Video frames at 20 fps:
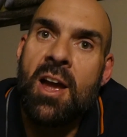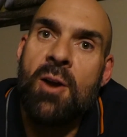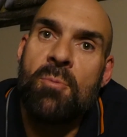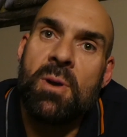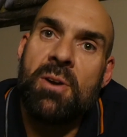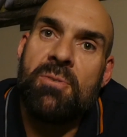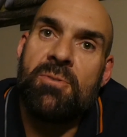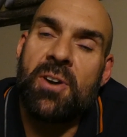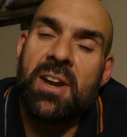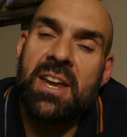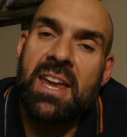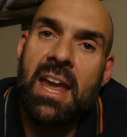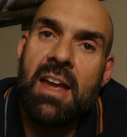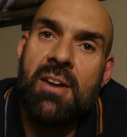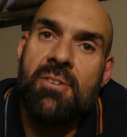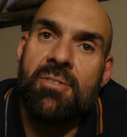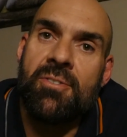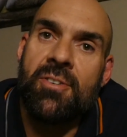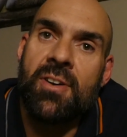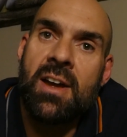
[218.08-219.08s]
We
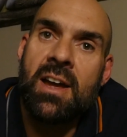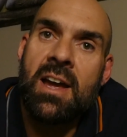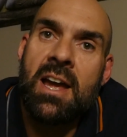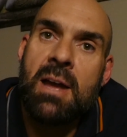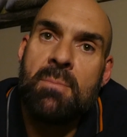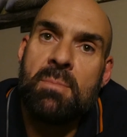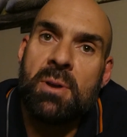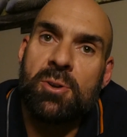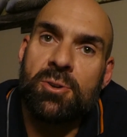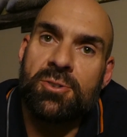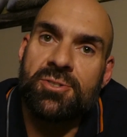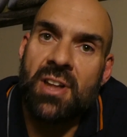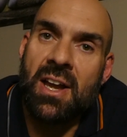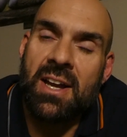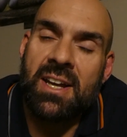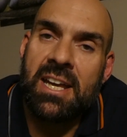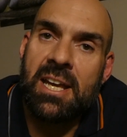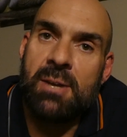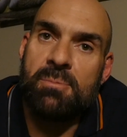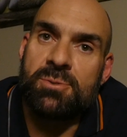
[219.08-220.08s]
forgive because
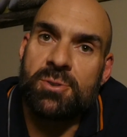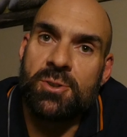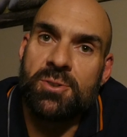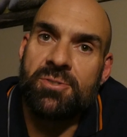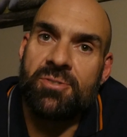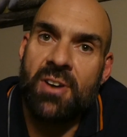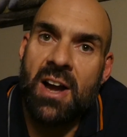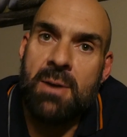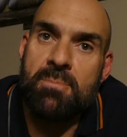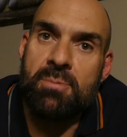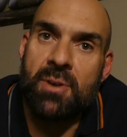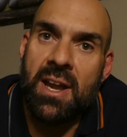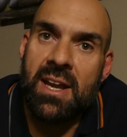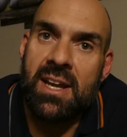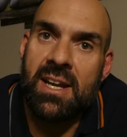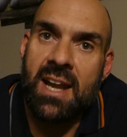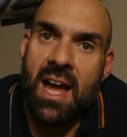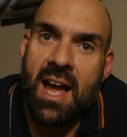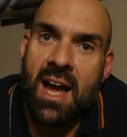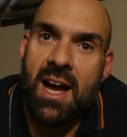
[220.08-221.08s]
that keeps us
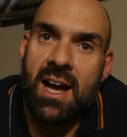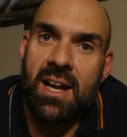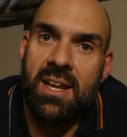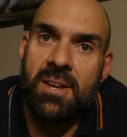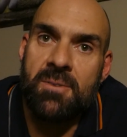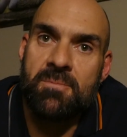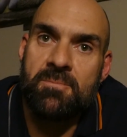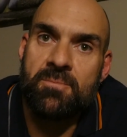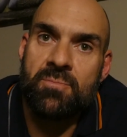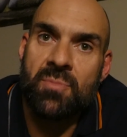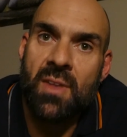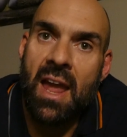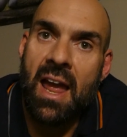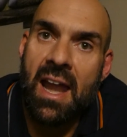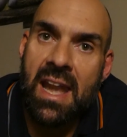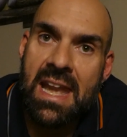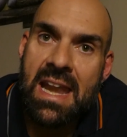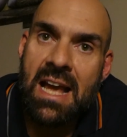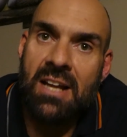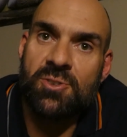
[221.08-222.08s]
vibrating high.
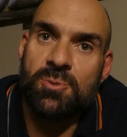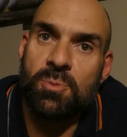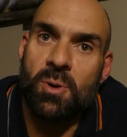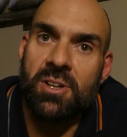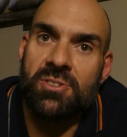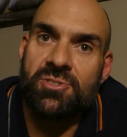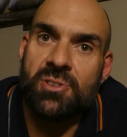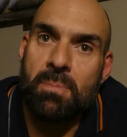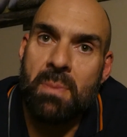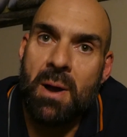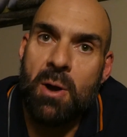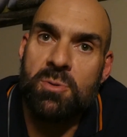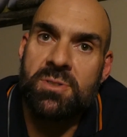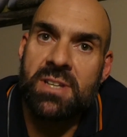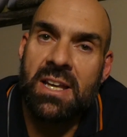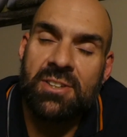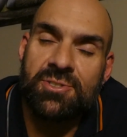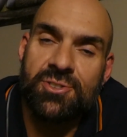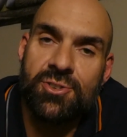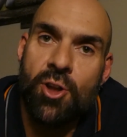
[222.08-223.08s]
And that's what it's about.
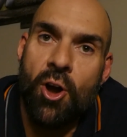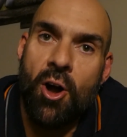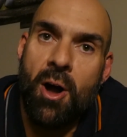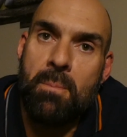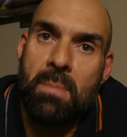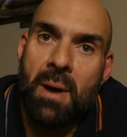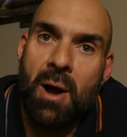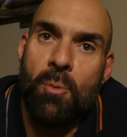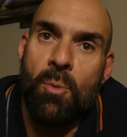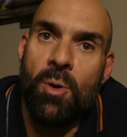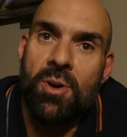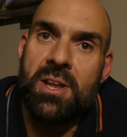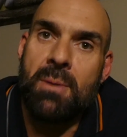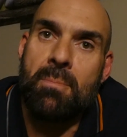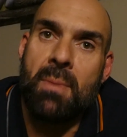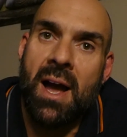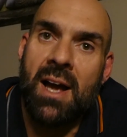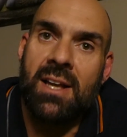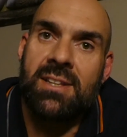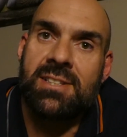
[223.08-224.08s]
It's not about what your
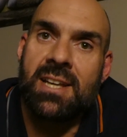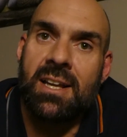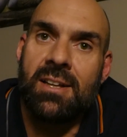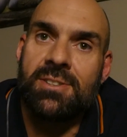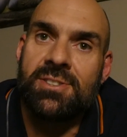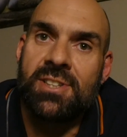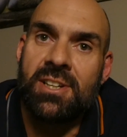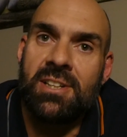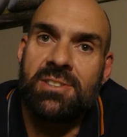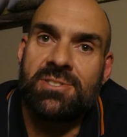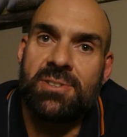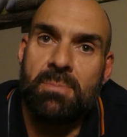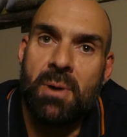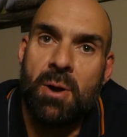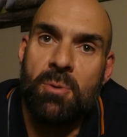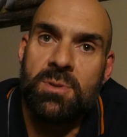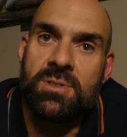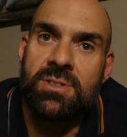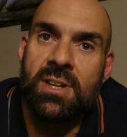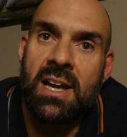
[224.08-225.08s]
mind tells you it's
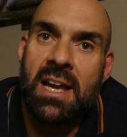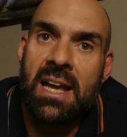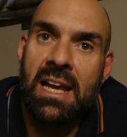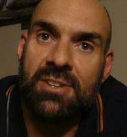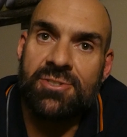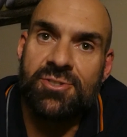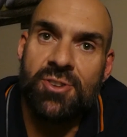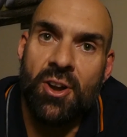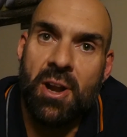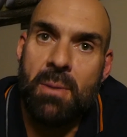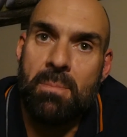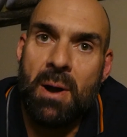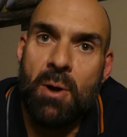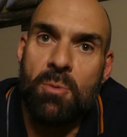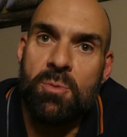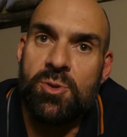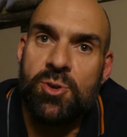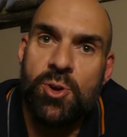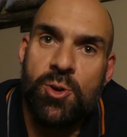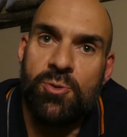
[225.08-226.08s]
about. It's not
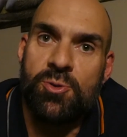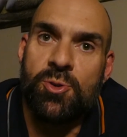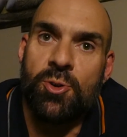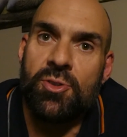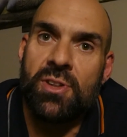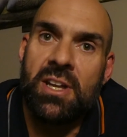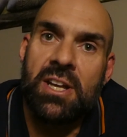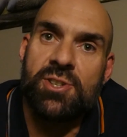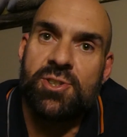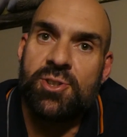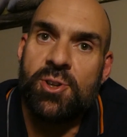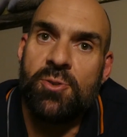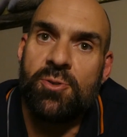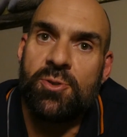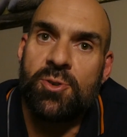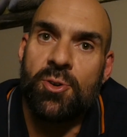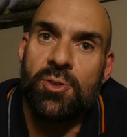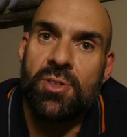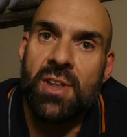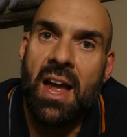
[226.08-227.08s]
about you've done this, you've
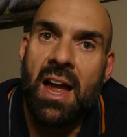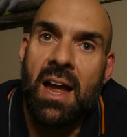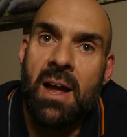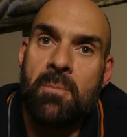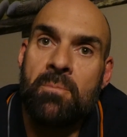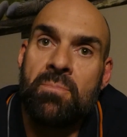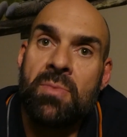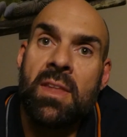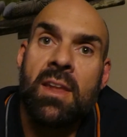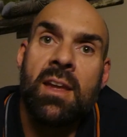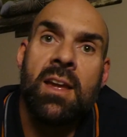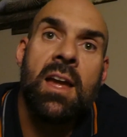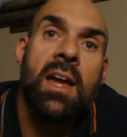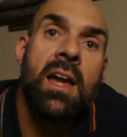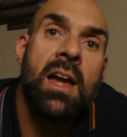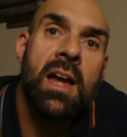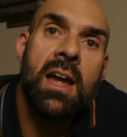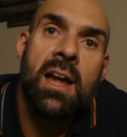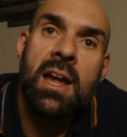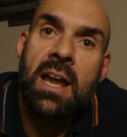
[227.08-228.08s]
done that.
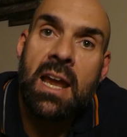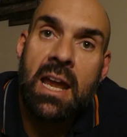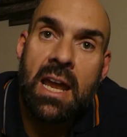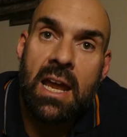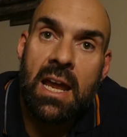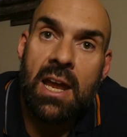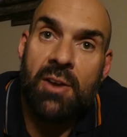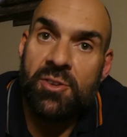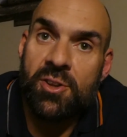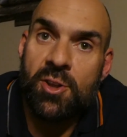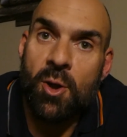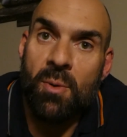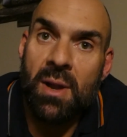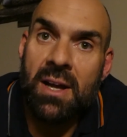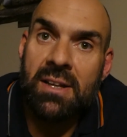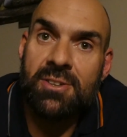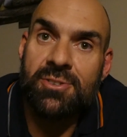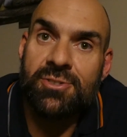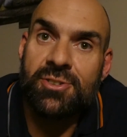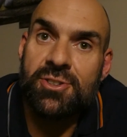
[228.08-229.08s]
If you don't
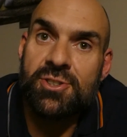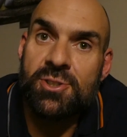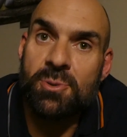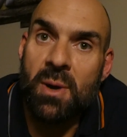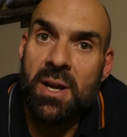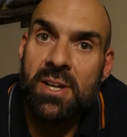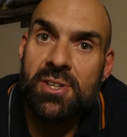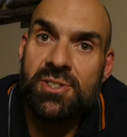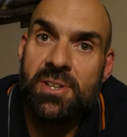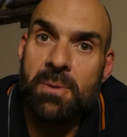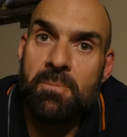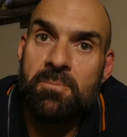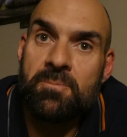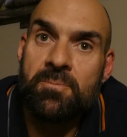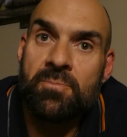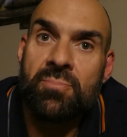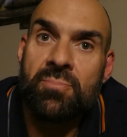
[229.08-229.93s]
like the situation